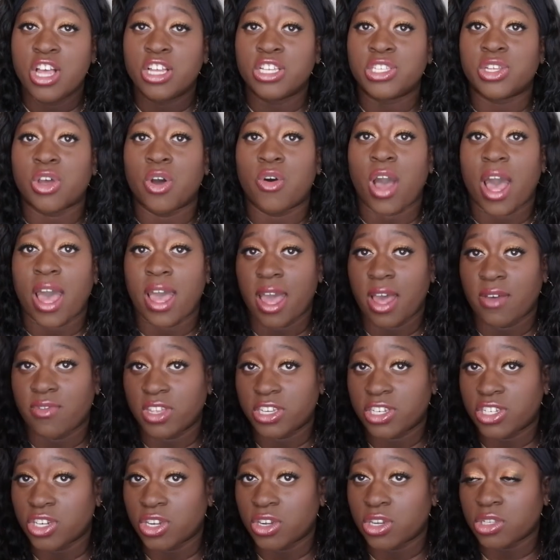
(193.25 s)
So I have
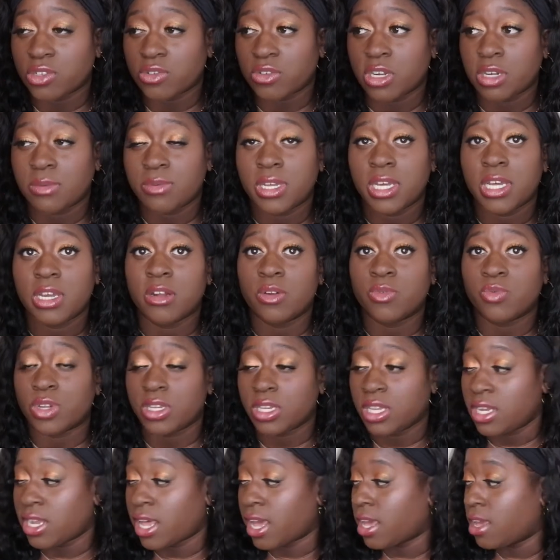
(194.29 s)
the sugar scrub here.
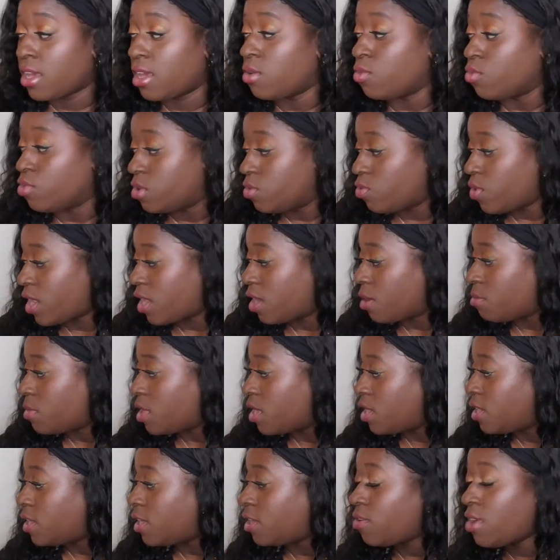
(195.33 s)
Really like it. Would
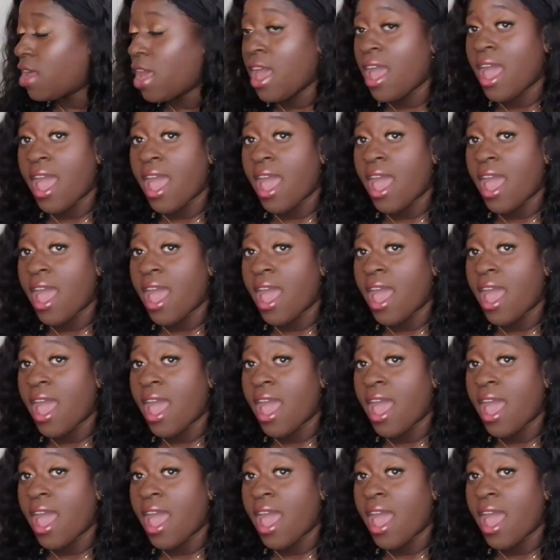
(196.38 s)
recommend it.